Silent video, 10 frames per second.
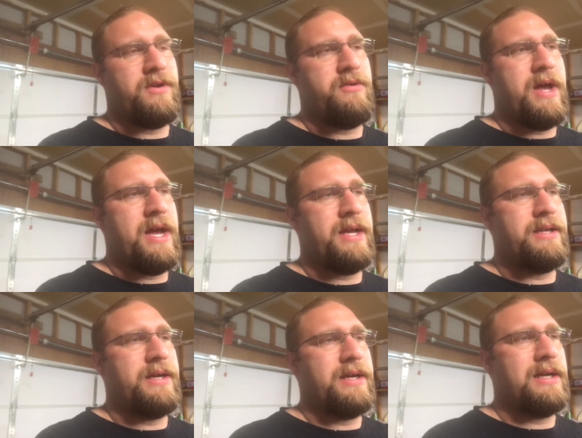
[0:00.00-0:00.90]
you
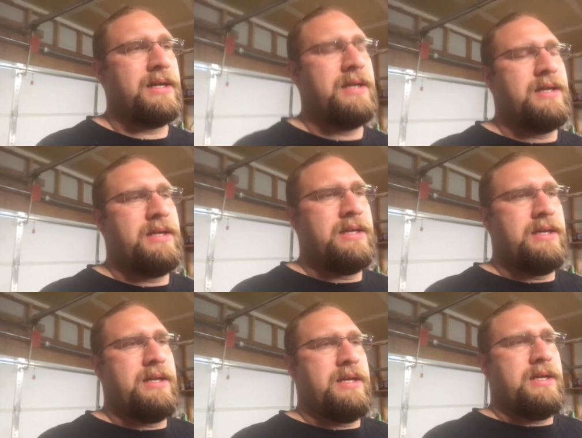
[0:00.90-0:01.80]
had, I
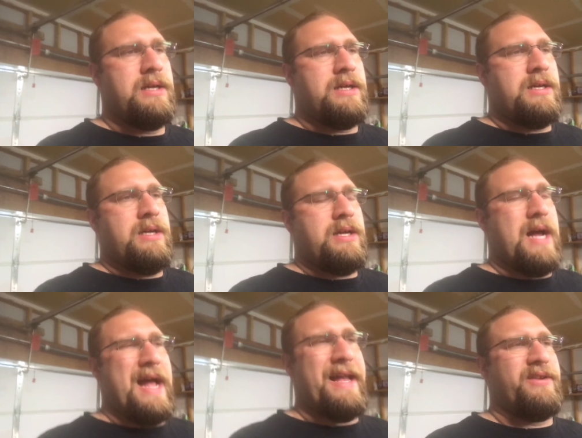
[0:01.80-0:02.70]

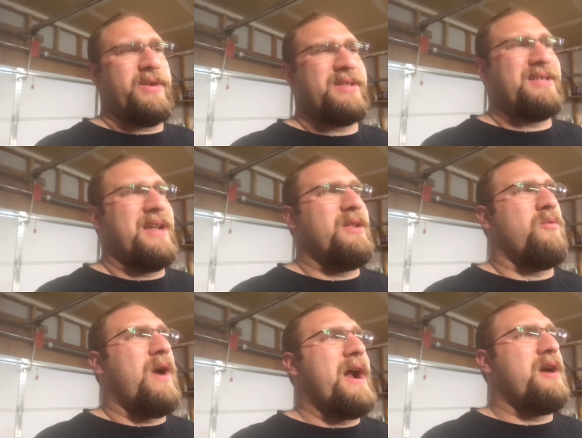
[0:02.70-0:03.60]
had to extend the
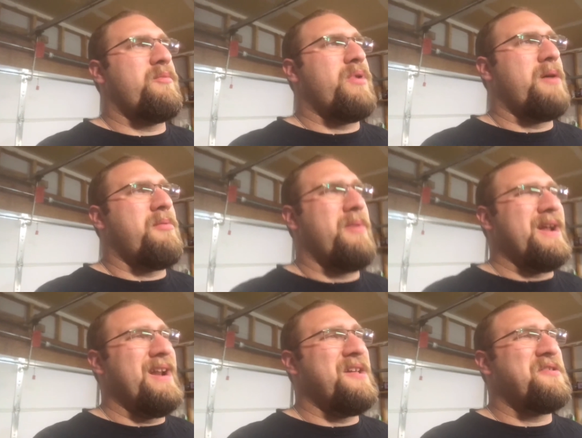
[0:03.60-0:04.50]
wire
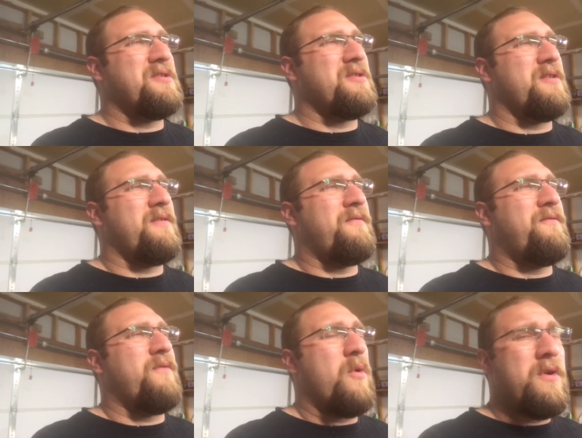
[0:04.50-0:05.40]
probably another
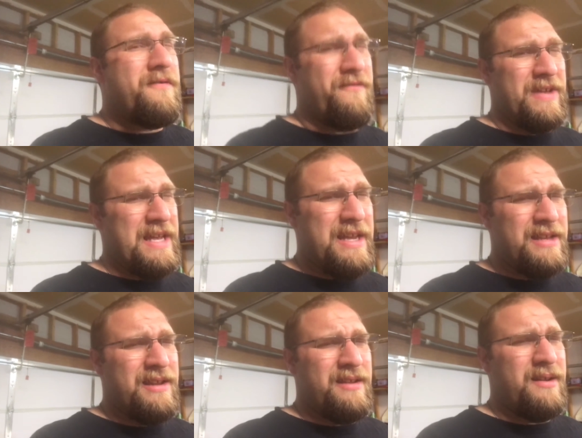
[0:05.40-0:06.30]
4 feet
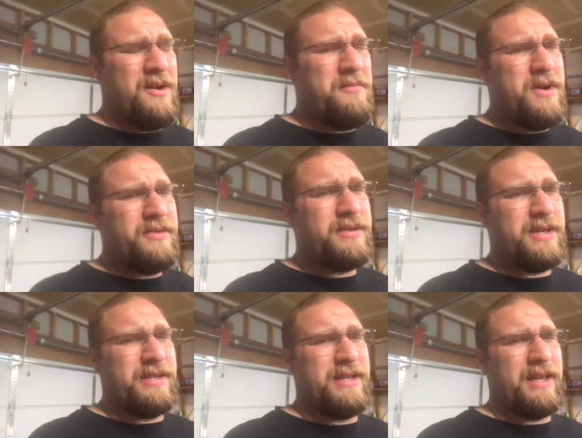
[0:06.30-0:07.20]
almost,
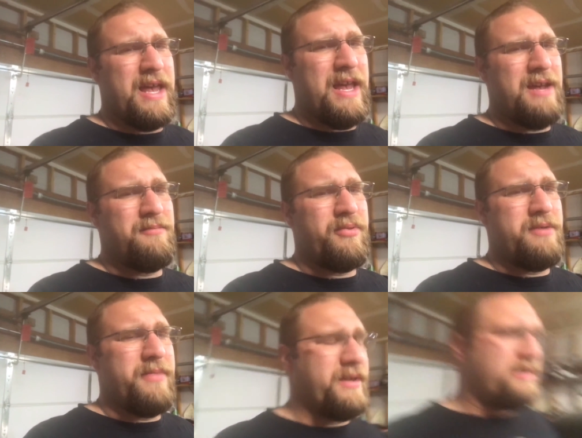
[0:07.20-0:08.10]
because it came
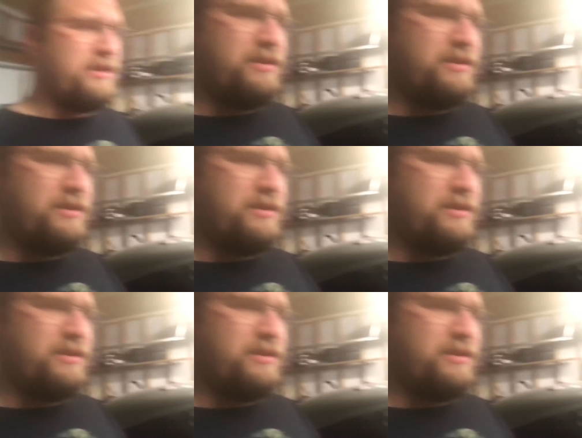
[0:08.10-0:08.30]
pretty much